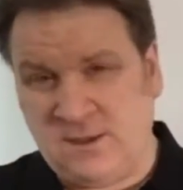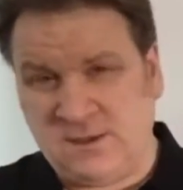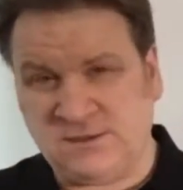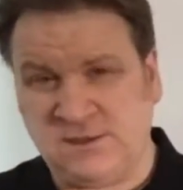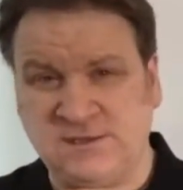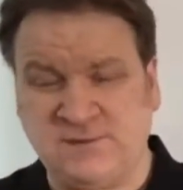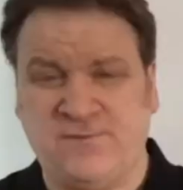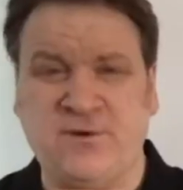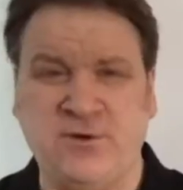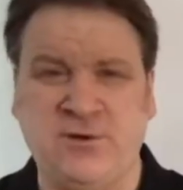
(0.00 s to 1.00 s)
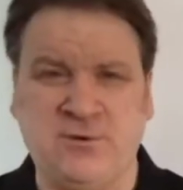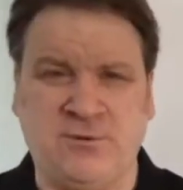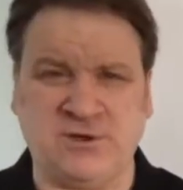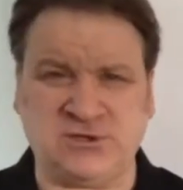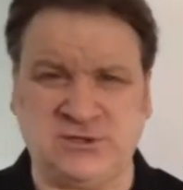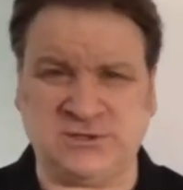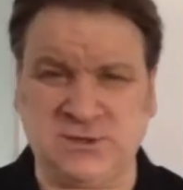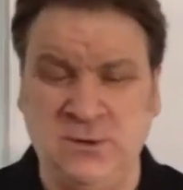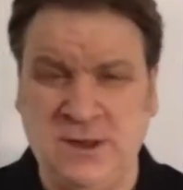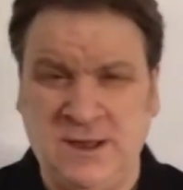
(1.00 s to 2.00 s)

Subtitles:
So that's a very good question. So